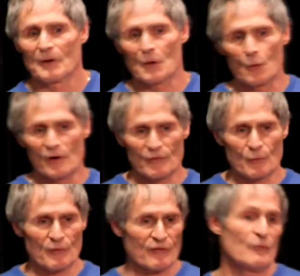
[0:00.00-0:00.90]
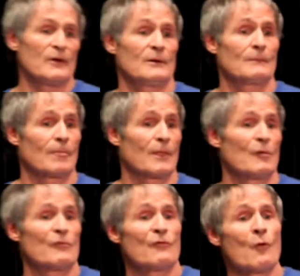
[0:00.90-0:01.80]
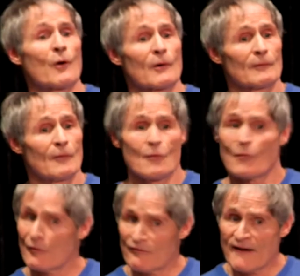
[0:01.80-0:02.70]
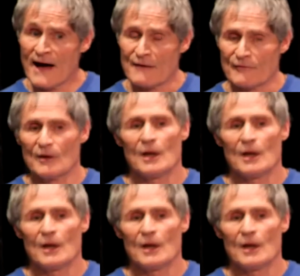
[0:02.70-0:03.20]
What if there were 3, 4, or 5?